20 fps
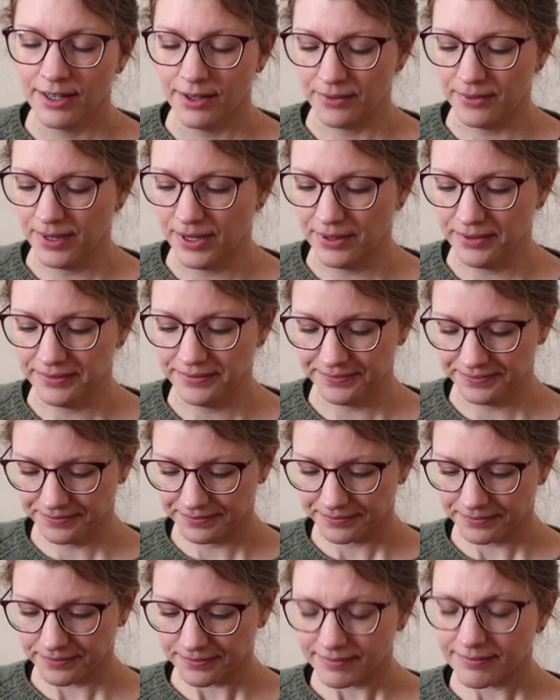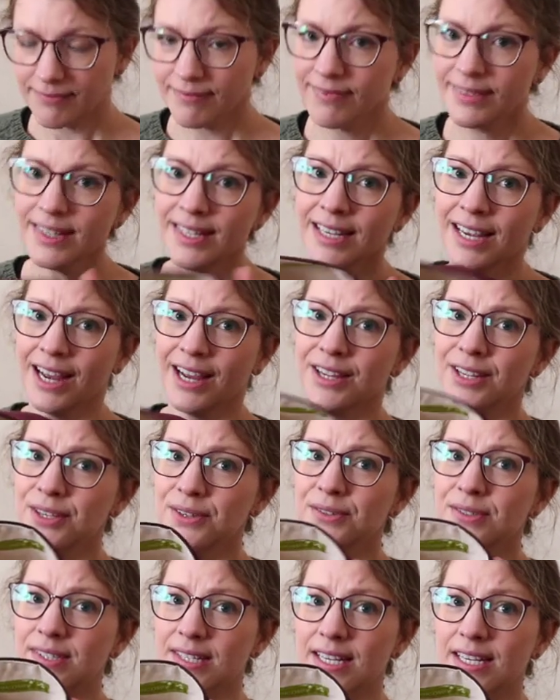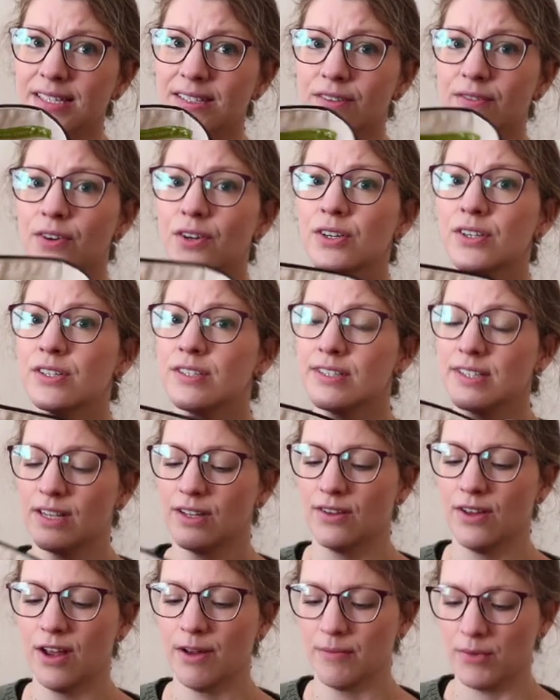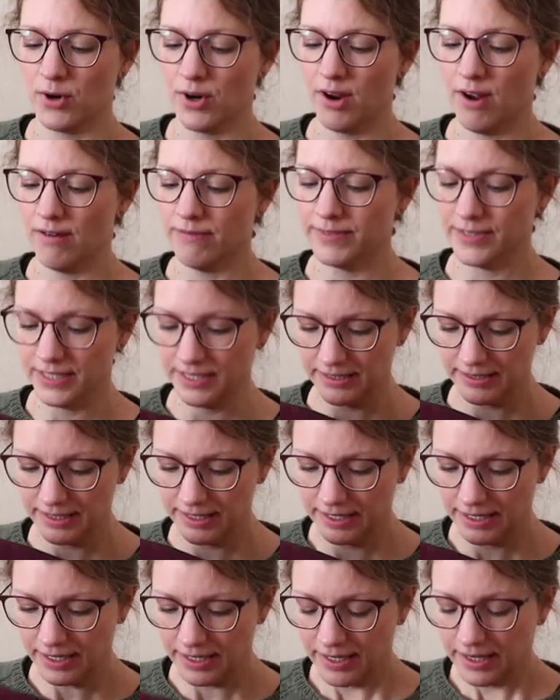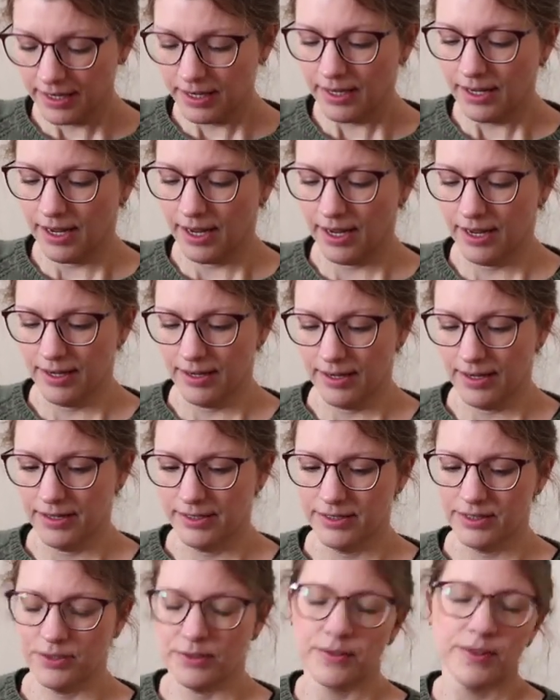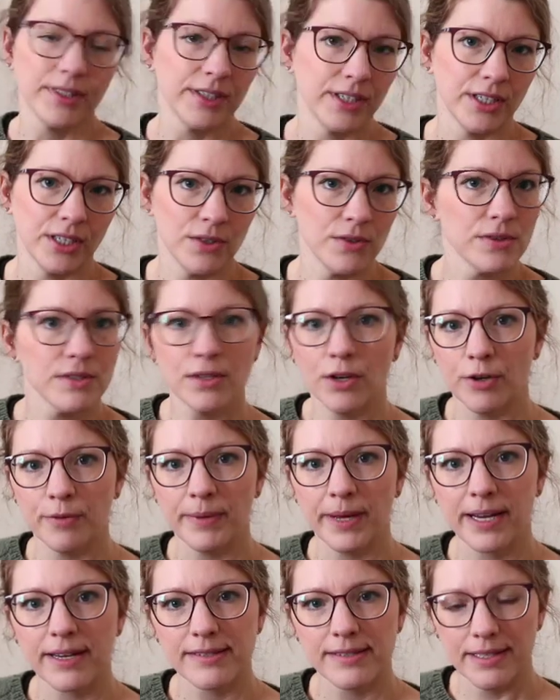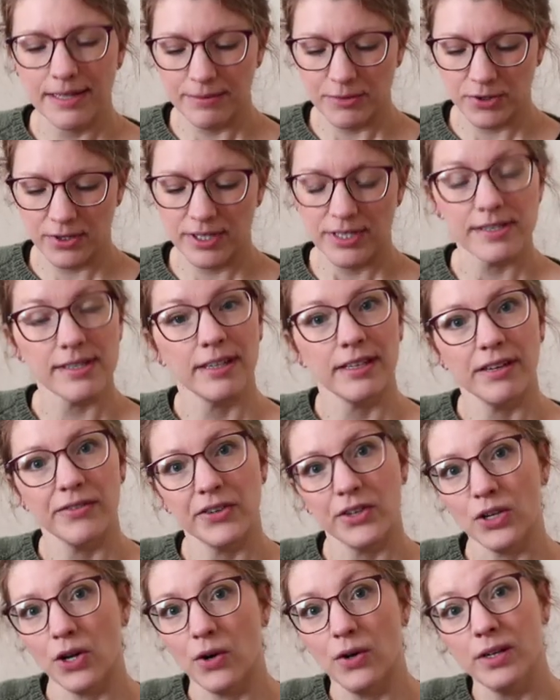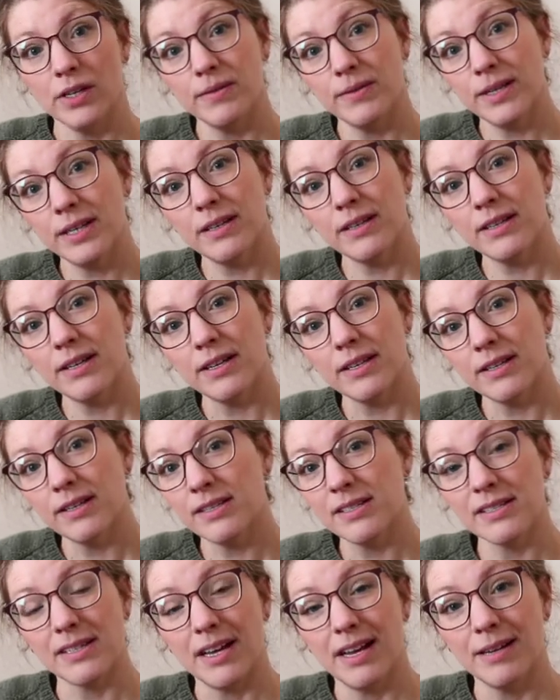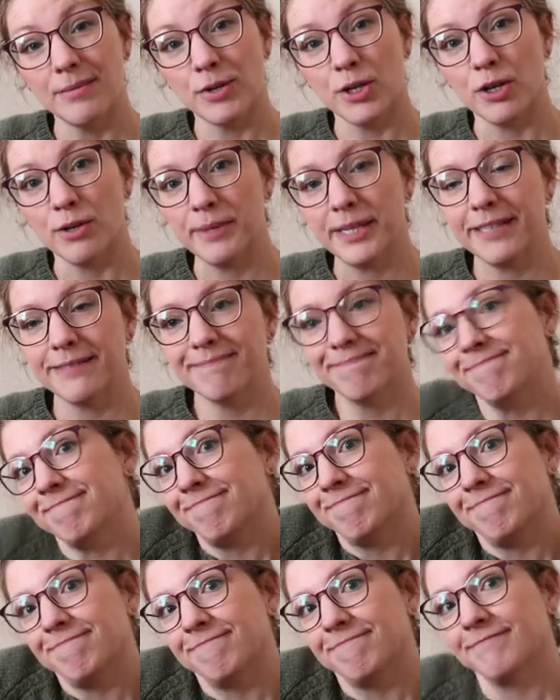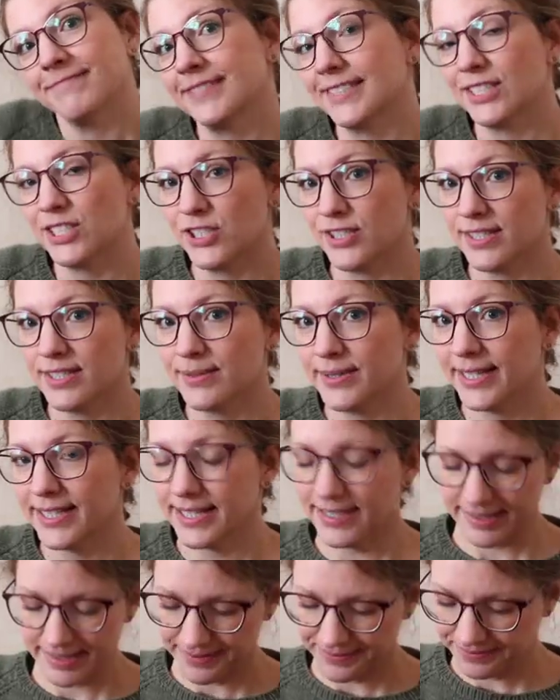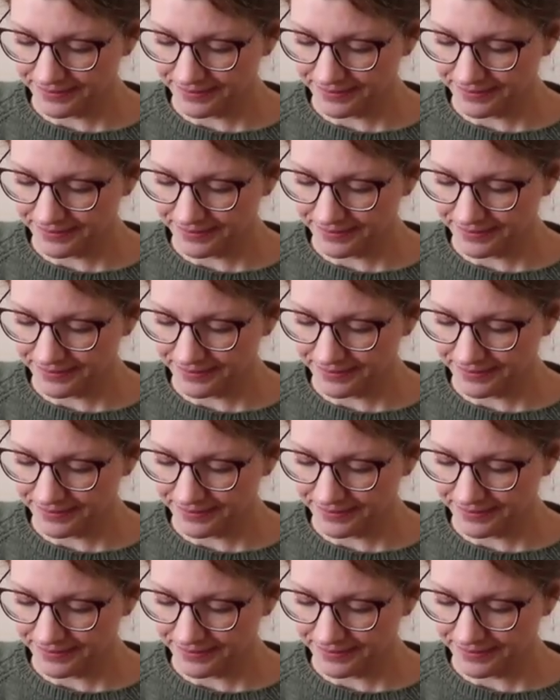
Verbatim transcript: well, I use these of hers a lot more often. I don't really use tote bags anymore because I never go anywhere because I'm a hermit. That's just the way it is.